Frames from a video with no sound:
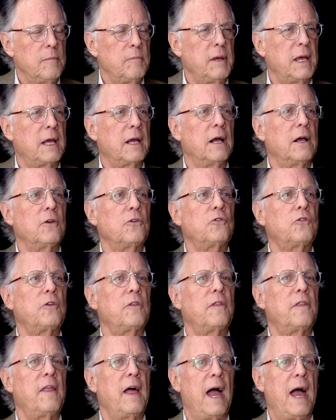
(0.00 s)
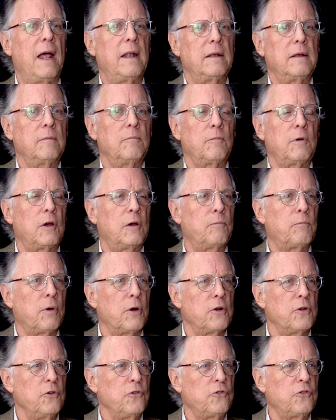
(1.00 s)
because that
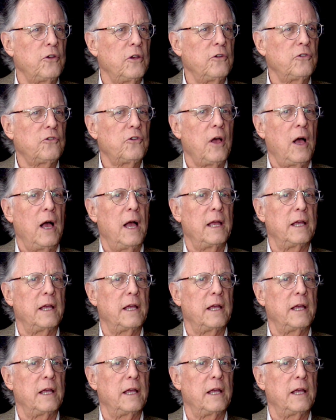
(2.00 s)
produces